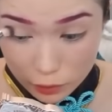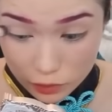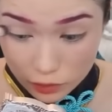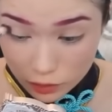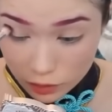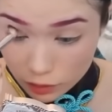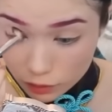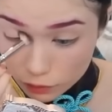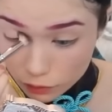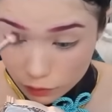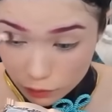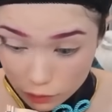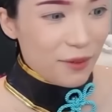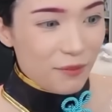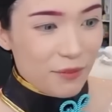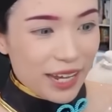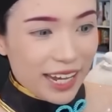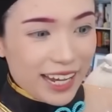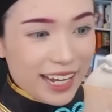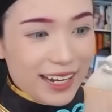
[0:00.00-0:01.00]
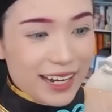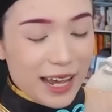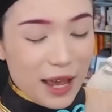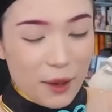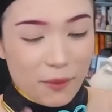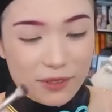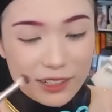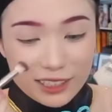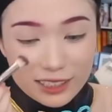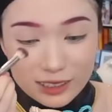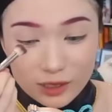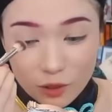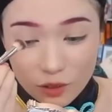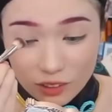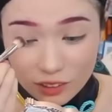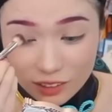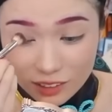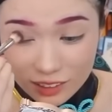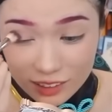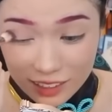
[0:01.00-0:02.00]
stuff. Man, Emmy is
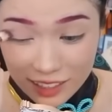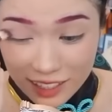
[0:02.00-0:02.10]
older than